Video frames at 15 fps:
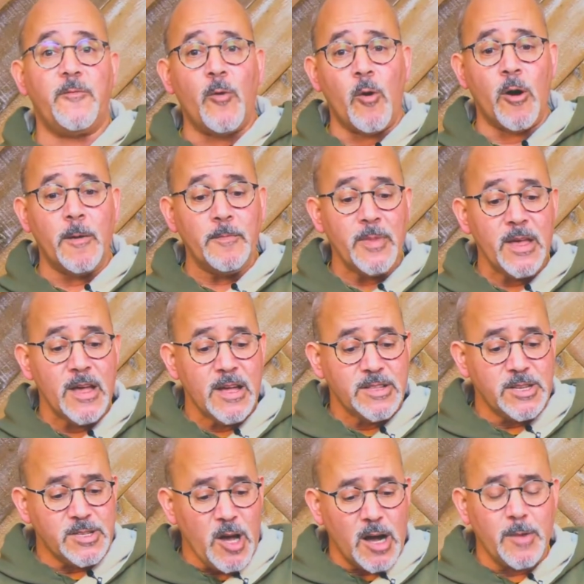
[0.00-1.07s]
4
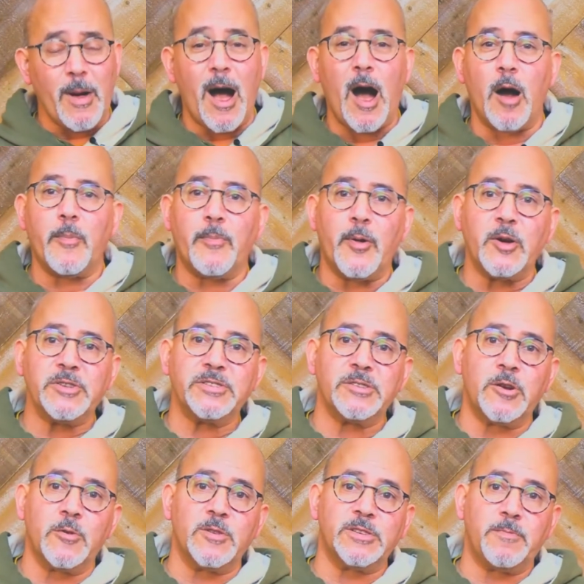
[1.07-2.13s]
to talk about our
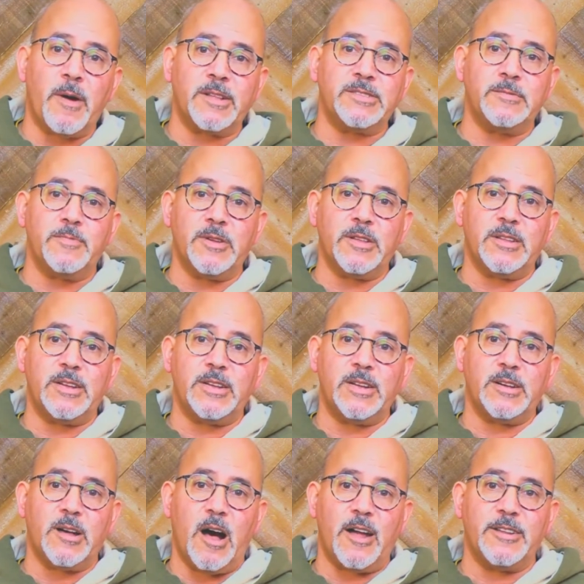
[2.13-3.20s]
personal responsibility to
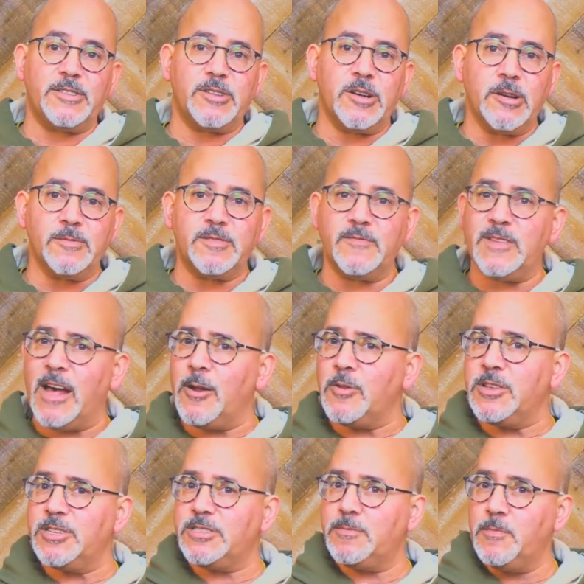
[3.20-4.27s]
God in terms of not
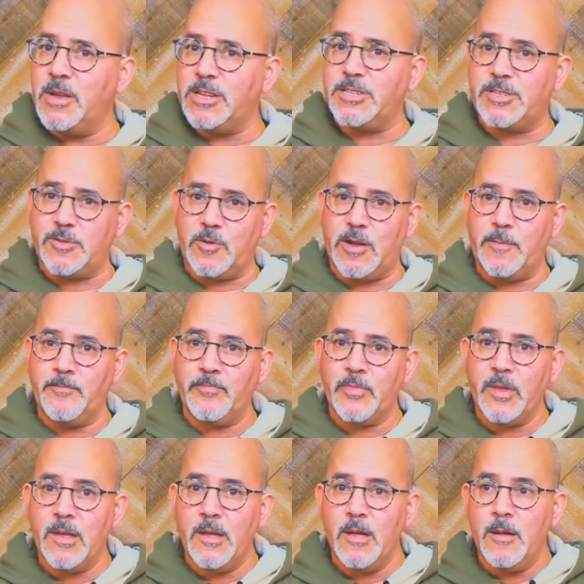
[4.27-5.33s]
only just ministry,
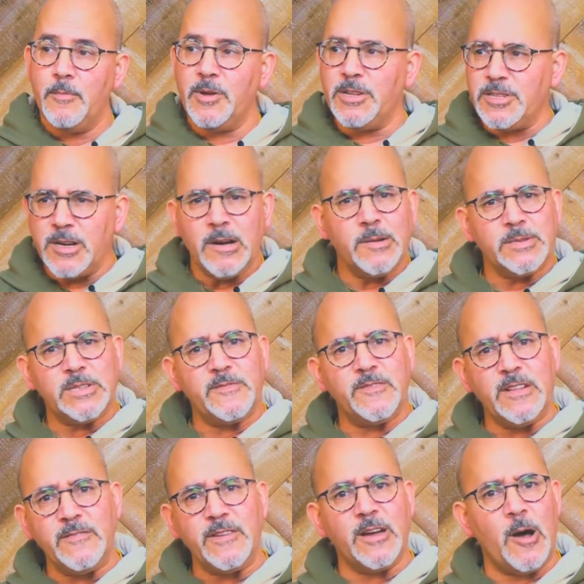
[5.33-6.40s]
but in terms of
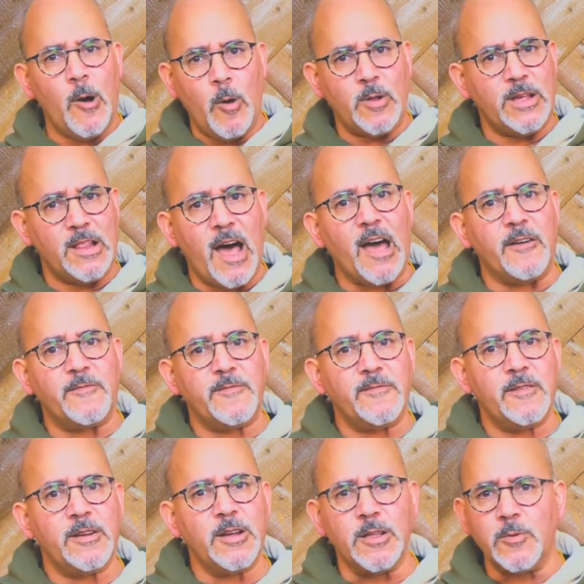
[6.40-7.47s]
living a holy life.
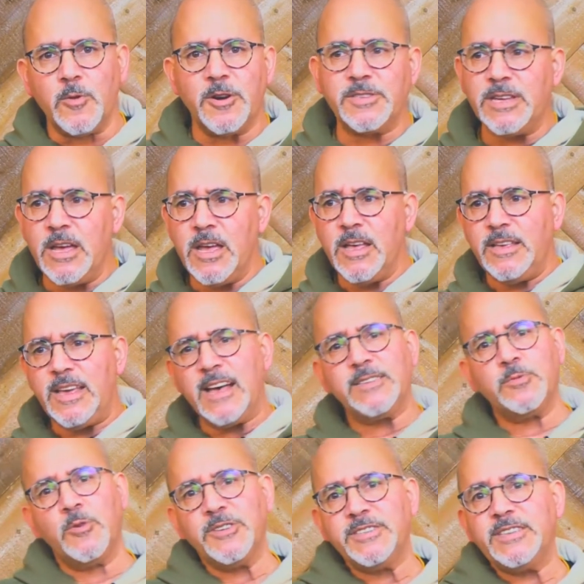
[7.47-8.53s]
In other words,
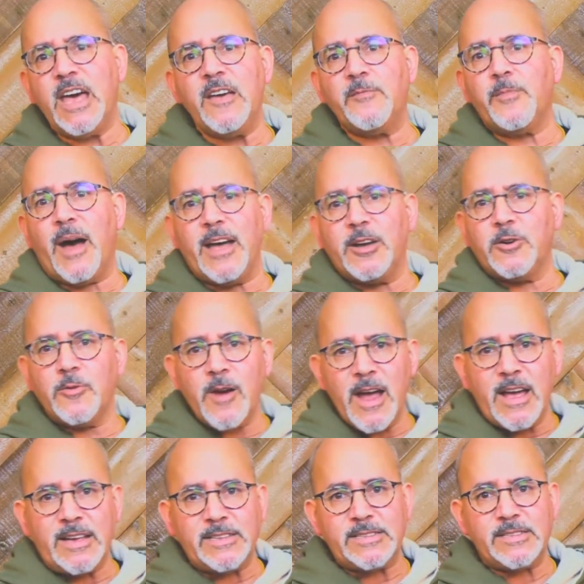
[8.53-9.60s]
yes, we're saved by
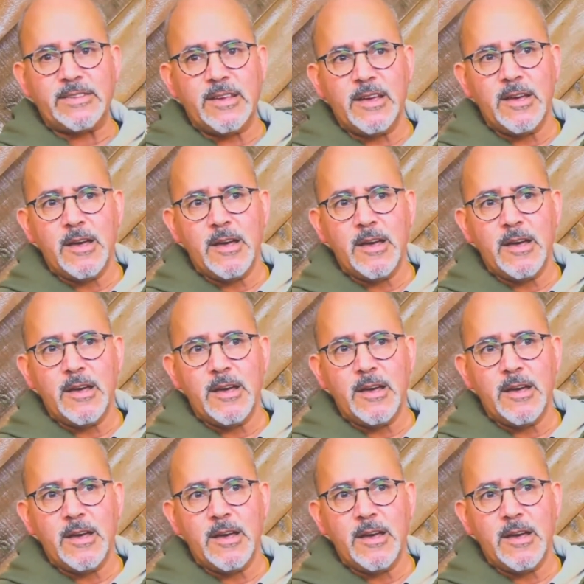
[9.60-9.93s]
grace,